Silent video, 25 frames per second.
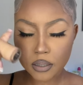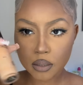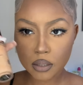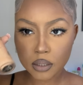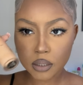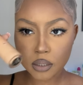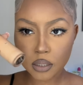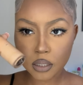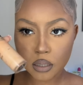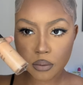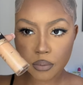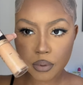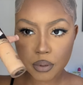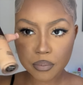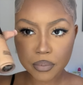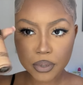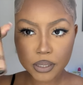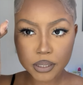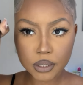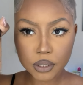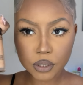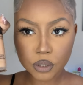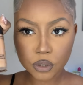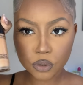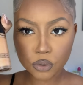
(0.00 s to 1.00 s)
is gonna be
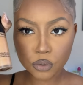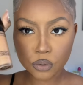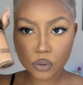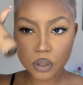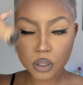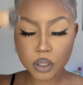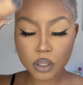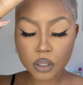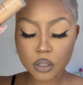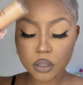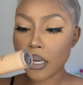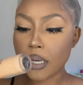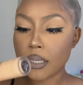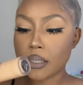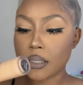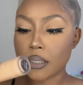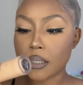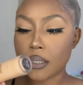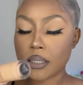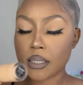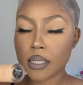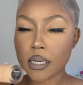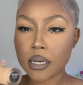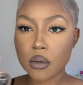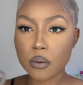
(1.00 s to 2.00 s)
better suited as a
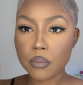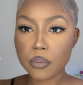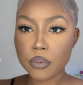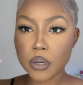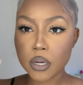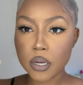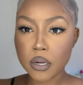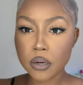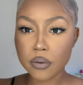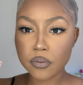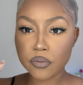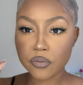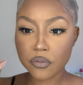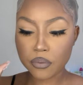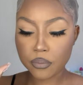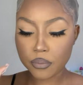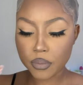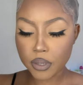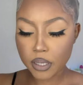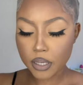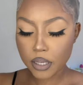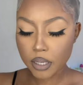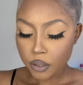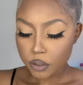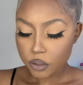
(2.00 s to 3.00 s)
scalp color for me.